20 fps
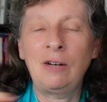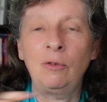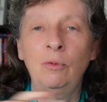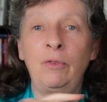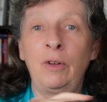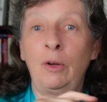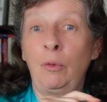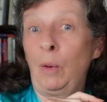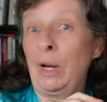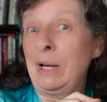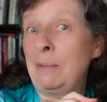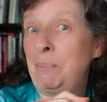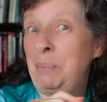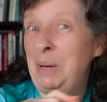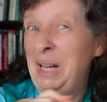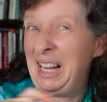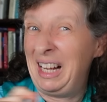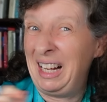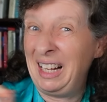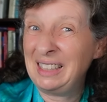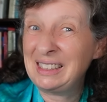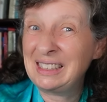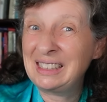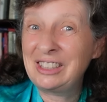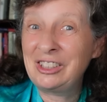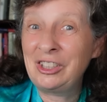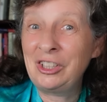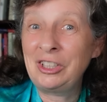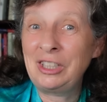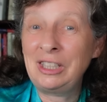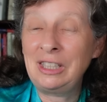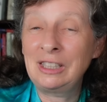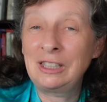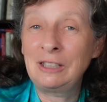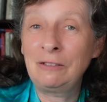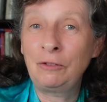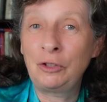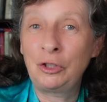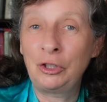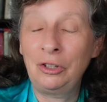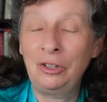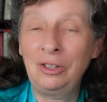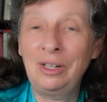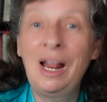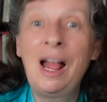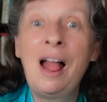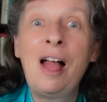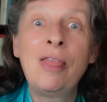if it went past 30th of June,